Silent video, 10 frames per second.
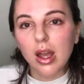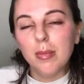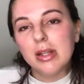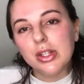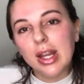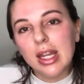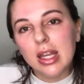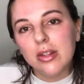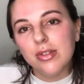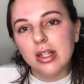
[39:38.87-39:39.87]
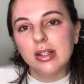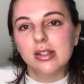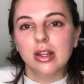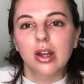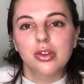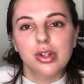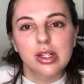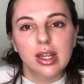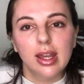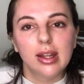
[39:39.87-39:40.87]
Is there any evidence that
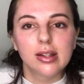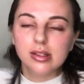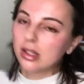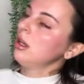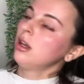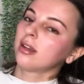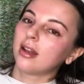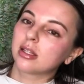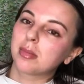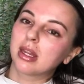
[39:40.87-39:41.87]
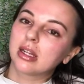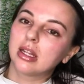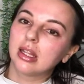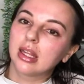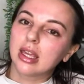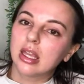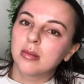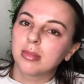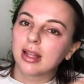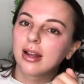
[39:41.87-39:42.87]
contraindicates cosmetic needling
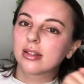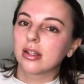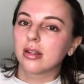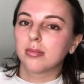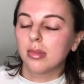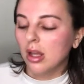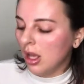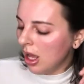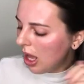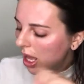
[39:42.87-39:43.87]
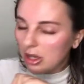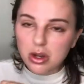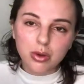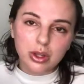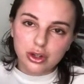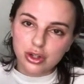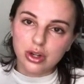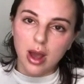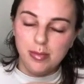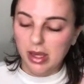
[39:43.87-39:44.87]
in melazit? No, there should
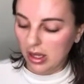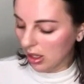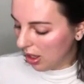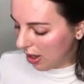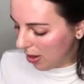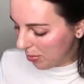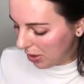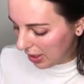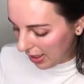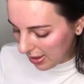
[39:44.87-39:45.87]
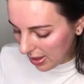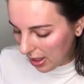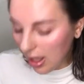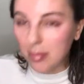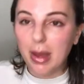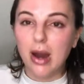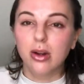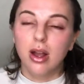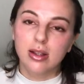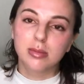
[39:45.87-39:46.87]
not be. The nice thing about
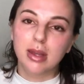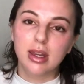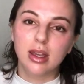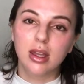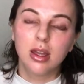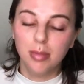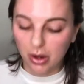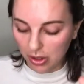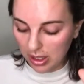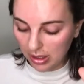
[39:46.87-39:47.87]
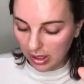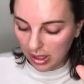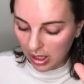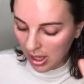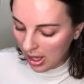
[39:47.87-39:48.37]
cosmetic microneedling